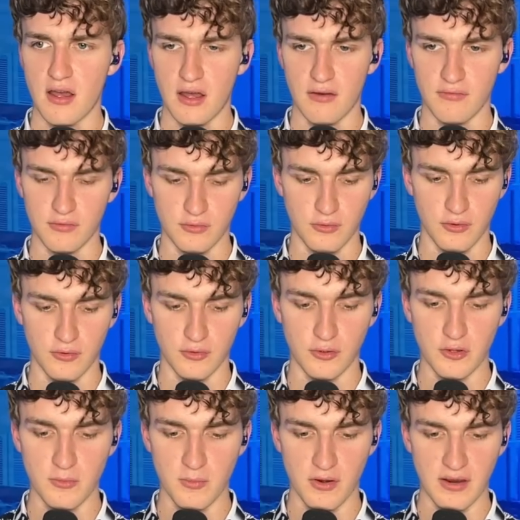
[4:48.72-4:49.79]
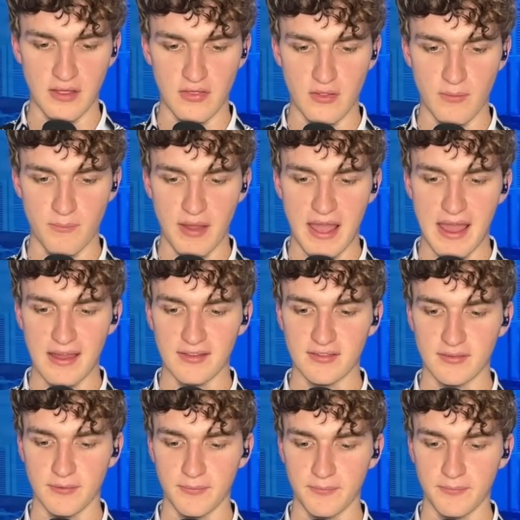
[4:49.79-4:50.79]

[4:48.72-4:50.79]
of Laura Loomer in the past.